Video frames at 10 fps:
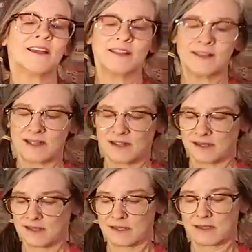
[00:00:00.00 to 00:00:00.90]
That
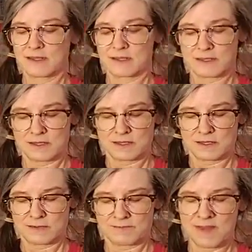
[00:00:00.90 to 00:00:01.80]

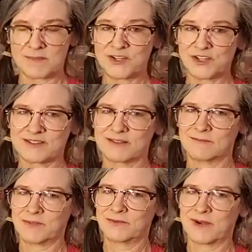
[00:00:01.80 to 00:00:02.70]
maybe just a
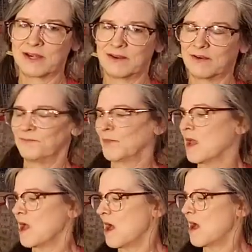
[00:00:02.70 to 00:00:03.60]
little bit right here.
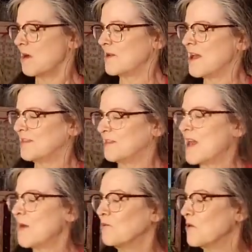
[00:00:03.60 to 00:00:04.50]

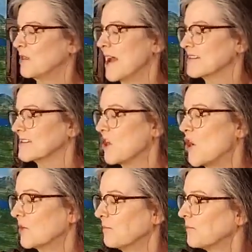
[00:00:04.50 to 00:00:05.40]
That won't last
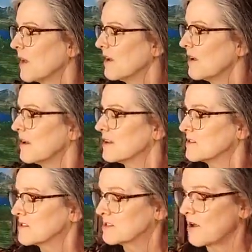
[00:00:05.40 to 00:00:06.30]
long.
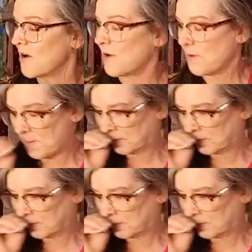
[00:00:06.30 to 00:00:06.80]
So,